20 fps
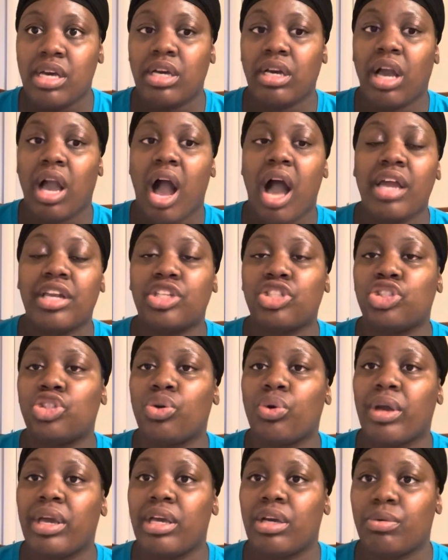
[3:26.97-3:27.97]
God is
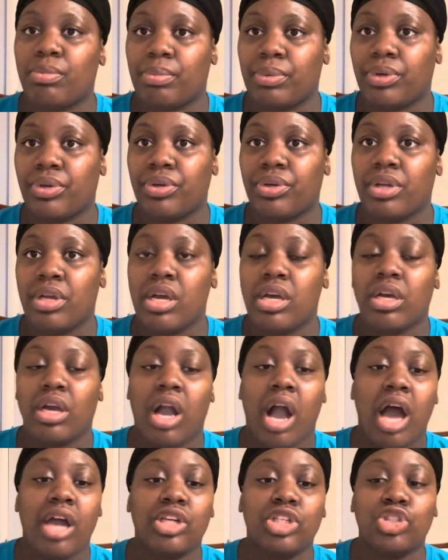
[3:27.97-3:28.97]
your helper.
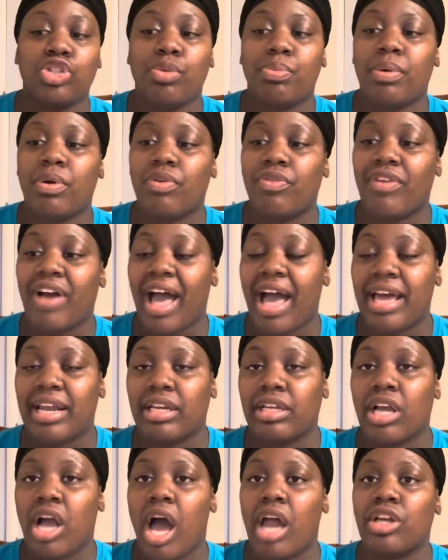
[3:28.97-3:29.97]
God is your provider.
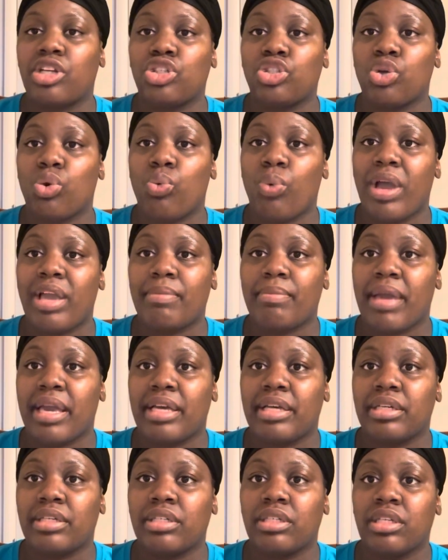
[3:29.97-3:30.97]
God is your
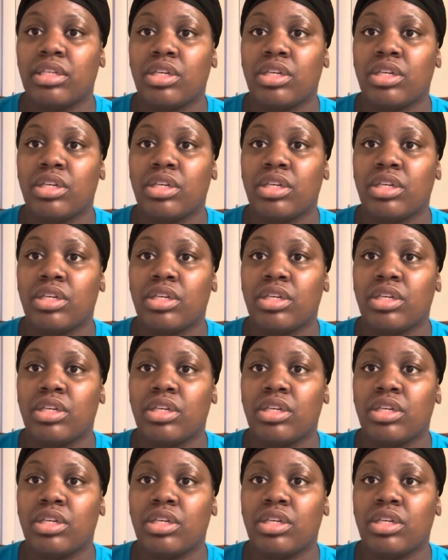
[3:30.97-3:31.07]
waymaker.